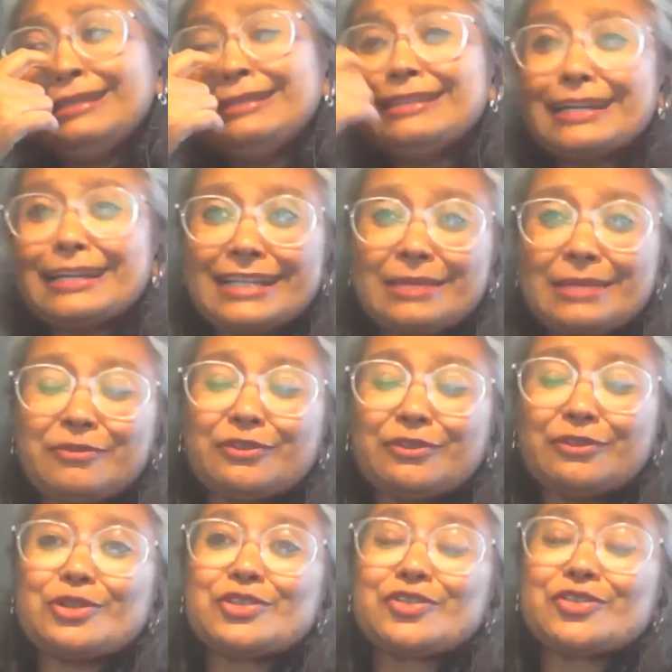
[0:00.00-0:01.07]
in that time,
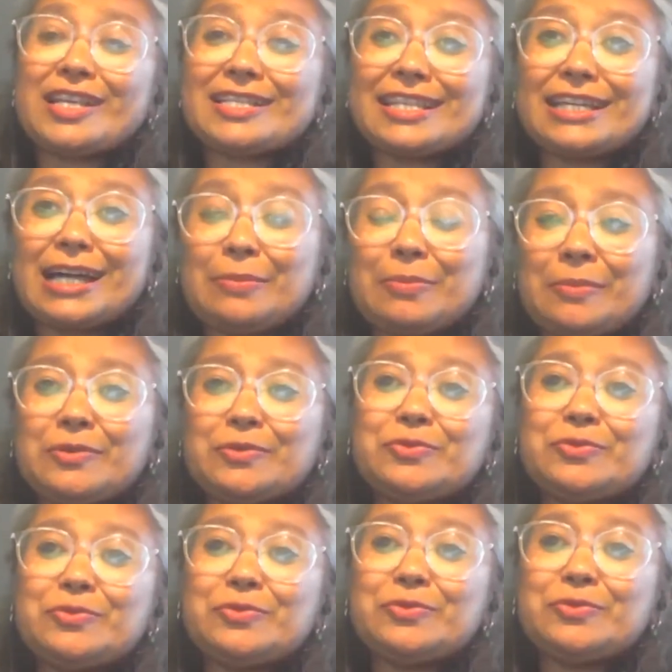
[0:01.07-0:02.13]
of course, dressing up. I mean,
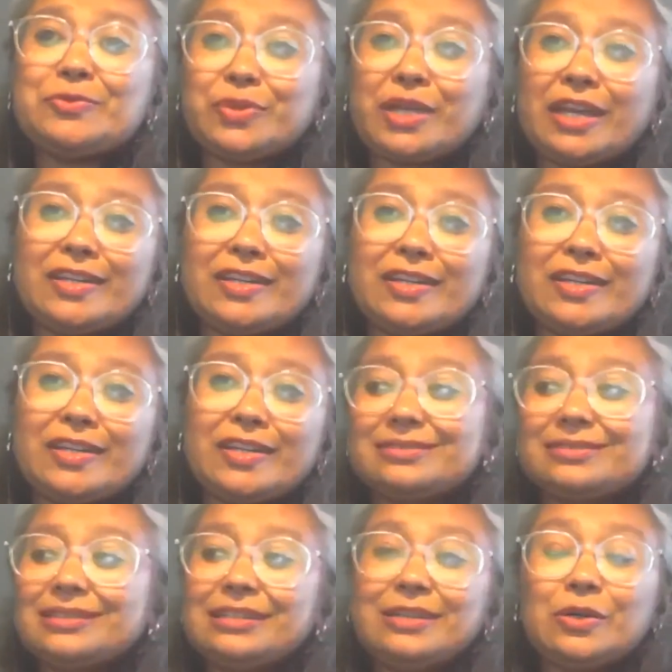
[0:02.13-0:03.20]
we thought that wearing
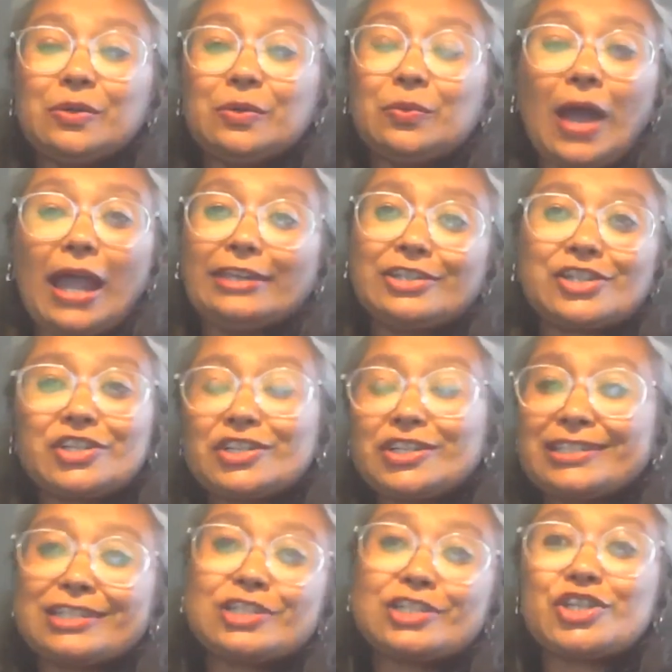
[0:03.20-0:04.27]
a white
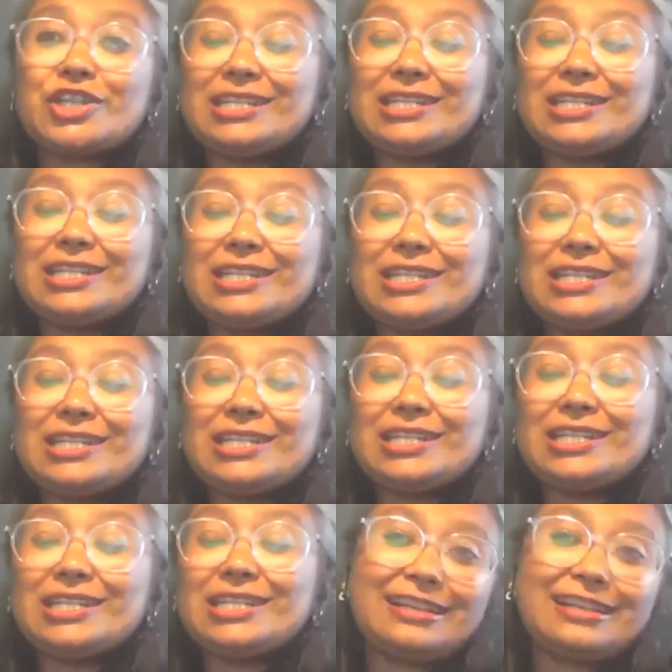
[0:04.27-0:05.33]
shirt and jeans was very